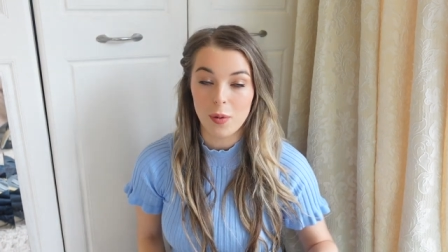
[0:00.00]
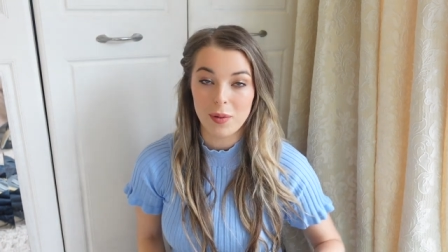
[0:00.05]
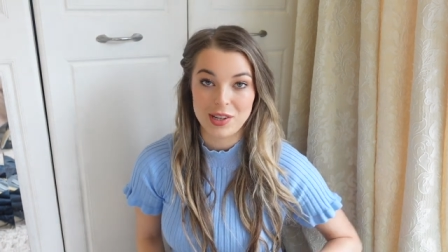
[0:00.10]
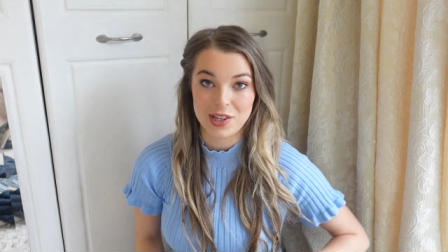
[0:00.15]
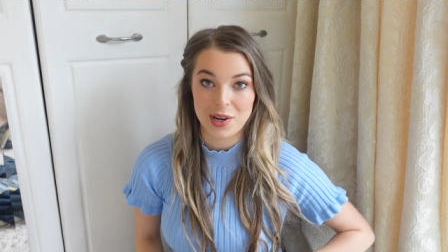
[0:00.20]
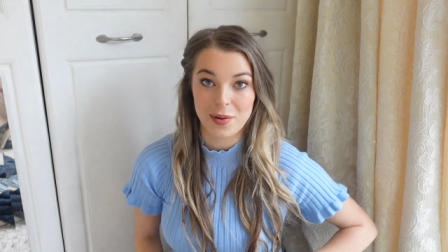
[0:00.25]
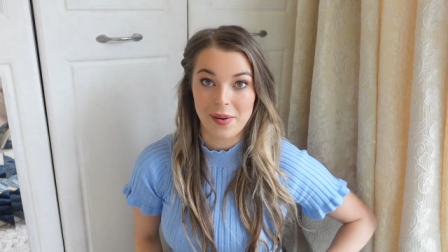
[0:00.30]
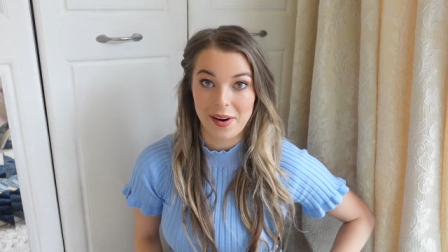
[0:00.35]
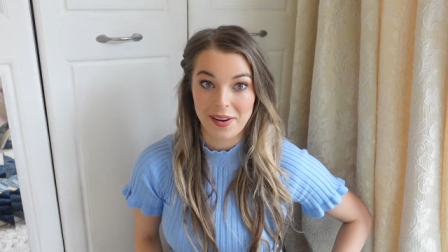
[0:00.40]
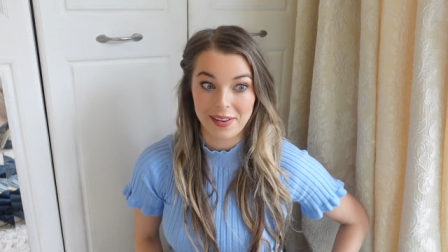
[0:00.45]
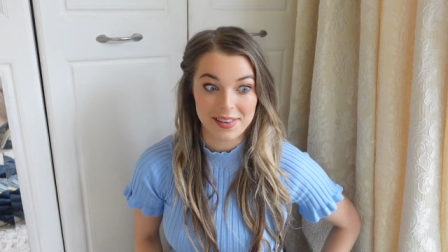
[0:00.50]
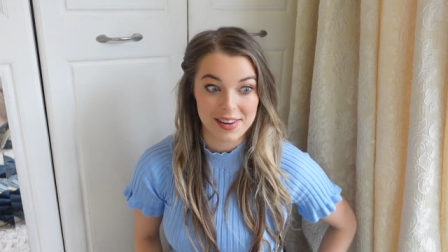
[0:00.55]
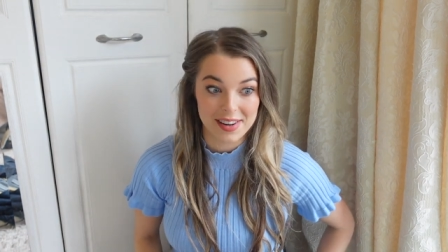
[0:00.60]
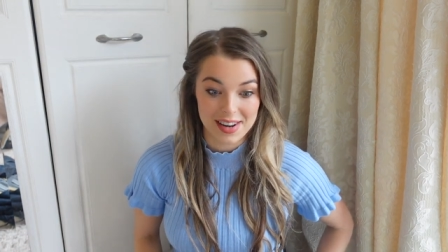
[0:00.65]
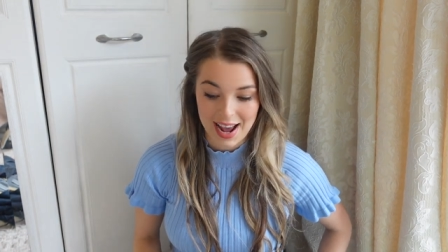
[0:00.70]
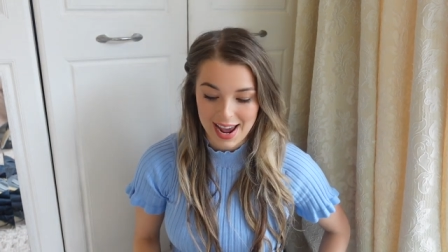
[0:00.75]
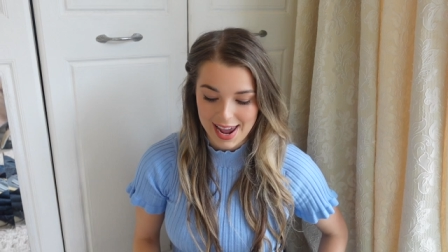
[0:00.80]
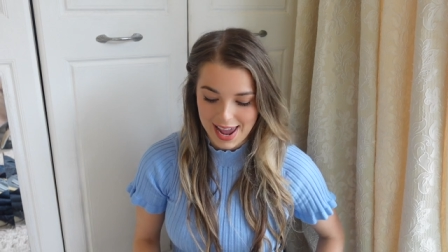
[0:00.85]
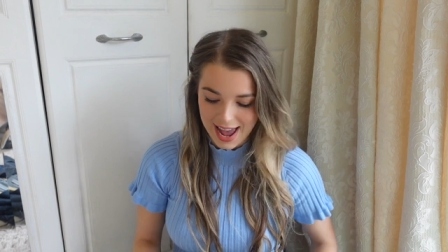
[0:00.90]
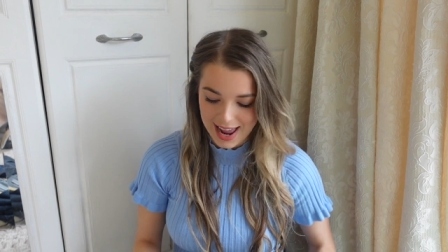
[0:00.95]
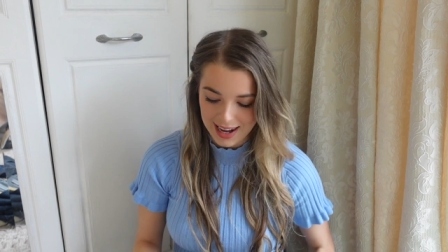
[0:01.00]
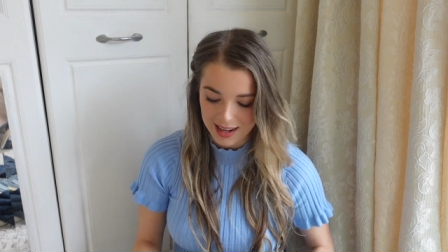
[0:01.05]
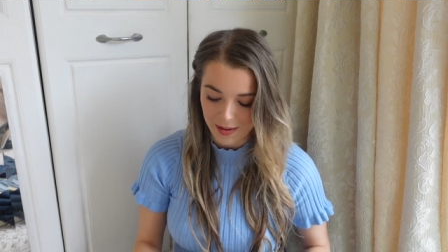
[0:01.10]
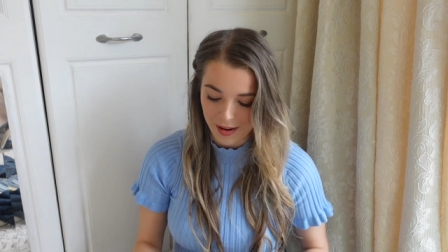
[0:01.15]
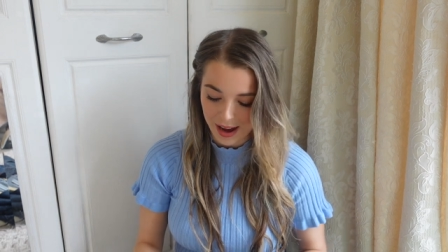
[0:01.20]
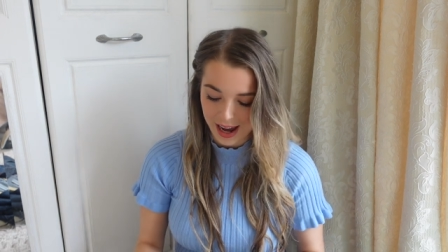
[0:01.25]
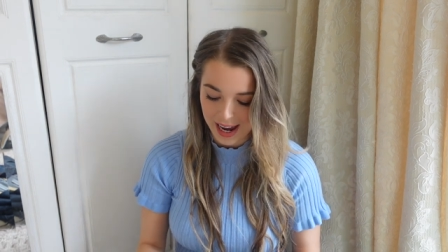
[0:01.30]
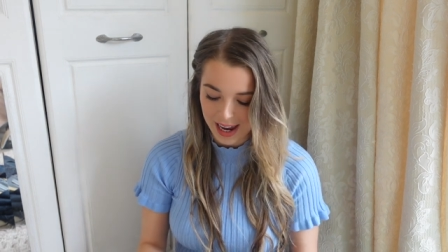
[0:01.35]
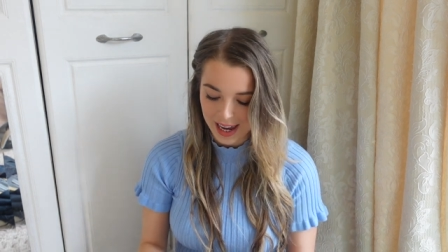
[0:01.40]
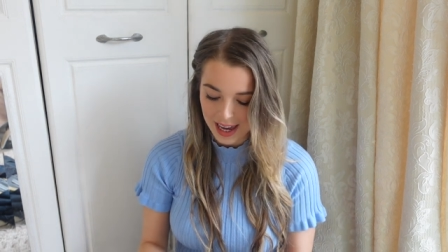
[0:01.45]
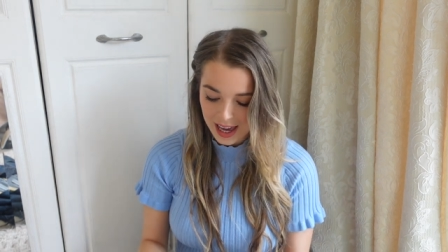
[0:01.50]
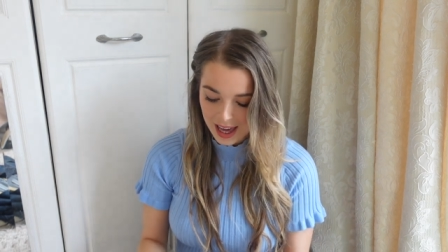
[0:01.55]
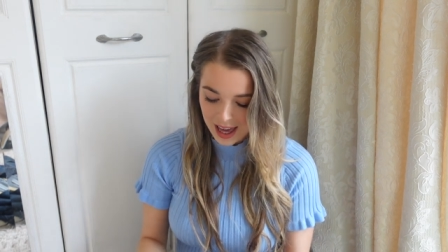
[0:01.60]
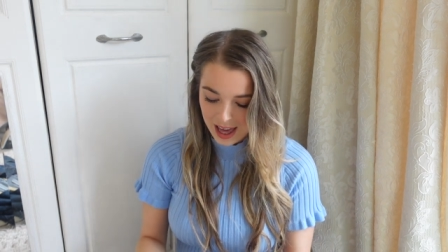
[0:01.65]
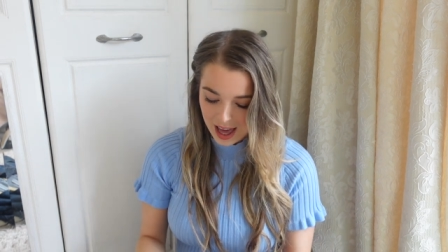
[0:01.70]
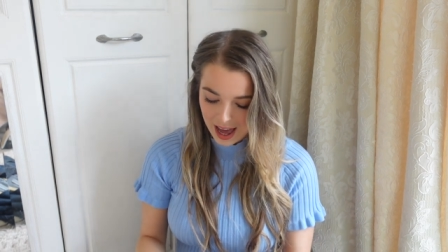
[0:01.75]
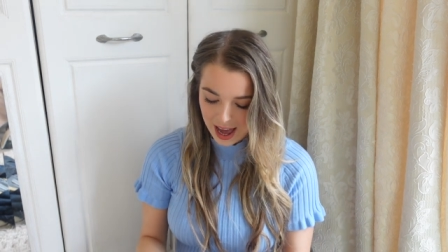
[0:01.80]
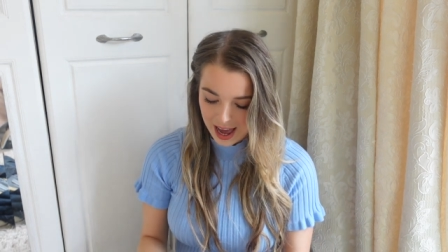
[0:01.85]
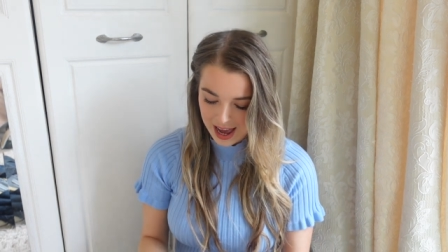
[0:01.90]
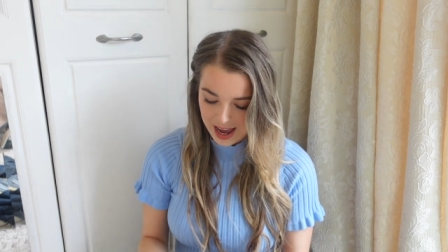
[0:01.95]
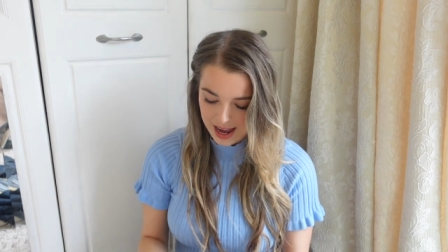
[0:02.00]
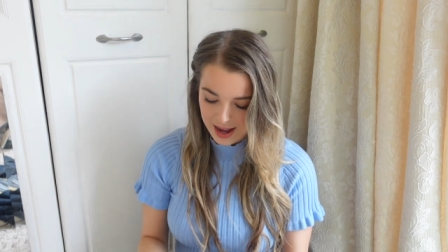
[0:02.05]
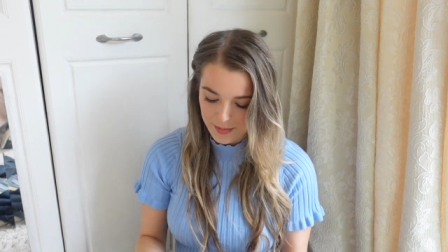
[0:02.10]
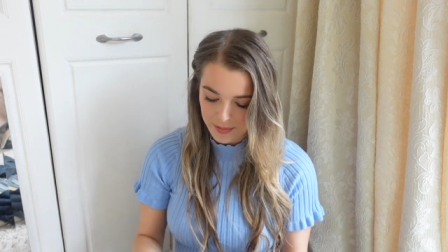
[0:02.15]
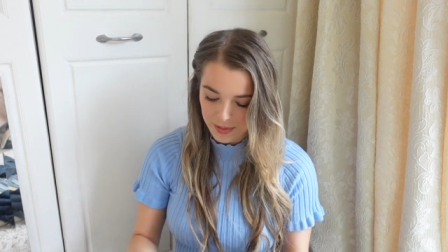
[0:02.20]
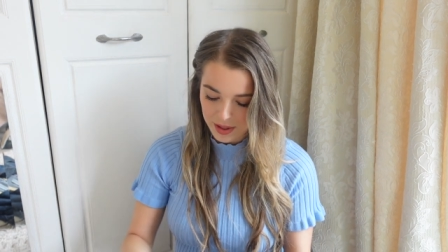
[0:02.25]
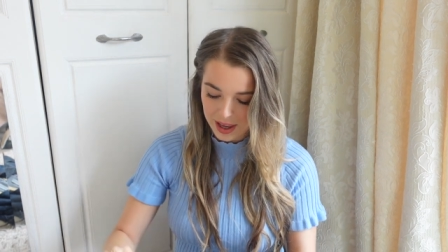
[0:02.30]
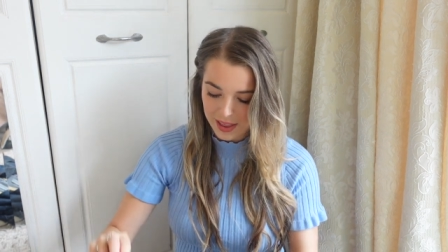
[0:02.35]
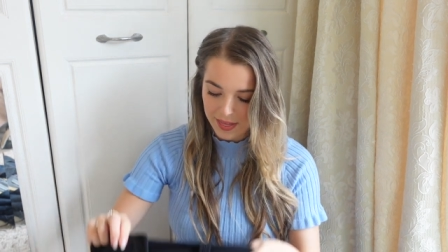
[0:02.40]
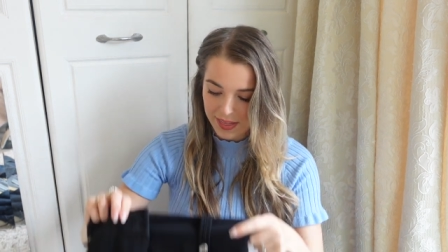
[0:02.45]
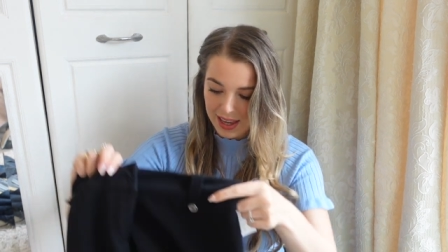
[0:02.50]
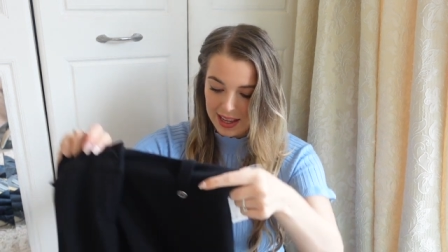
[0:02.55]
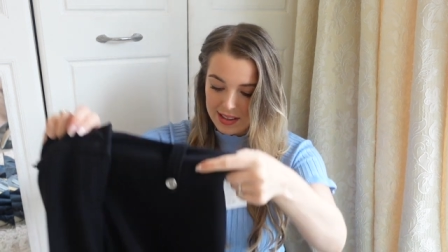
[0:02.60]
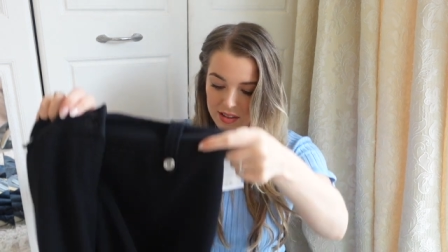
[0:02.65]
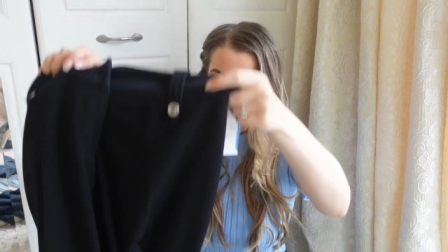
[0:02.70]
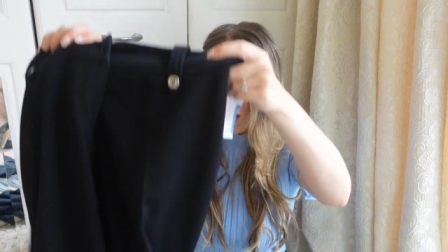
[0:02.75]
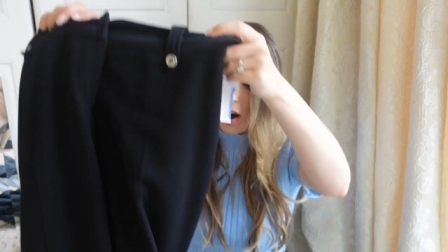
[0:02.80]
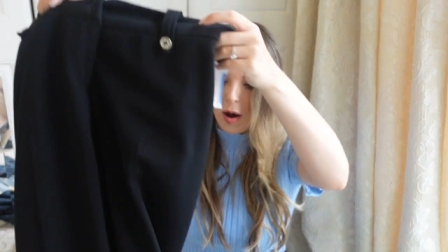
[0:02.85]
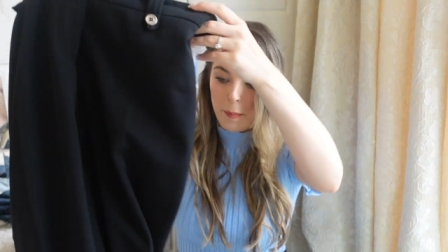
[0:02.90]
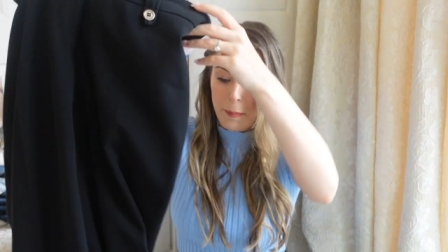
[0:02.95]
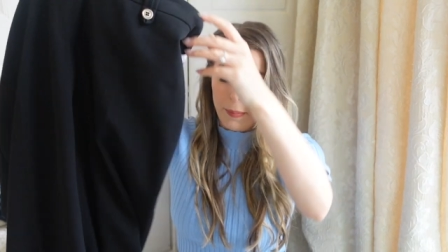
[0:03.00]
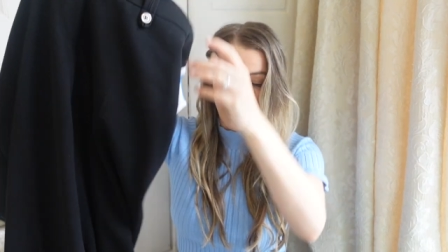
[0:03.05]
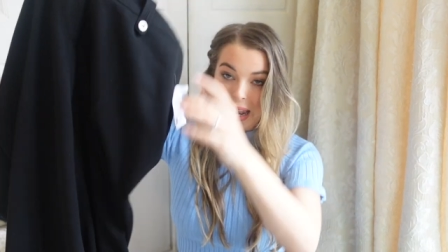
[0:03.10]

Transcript: which I'm wearing today anyway, um, these are